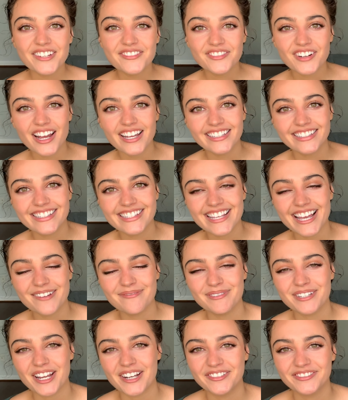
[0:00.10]
friends, I'm
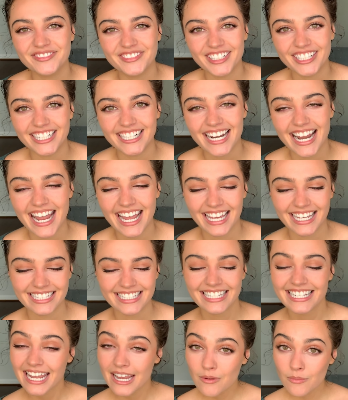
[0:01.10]
Jennifer, and
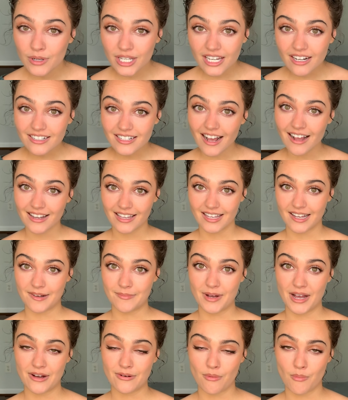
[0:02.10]
today we are talking
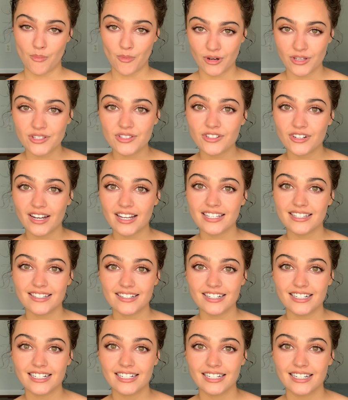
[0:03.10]
about
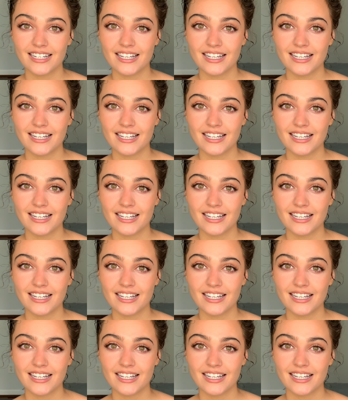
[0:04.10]
moisturizer.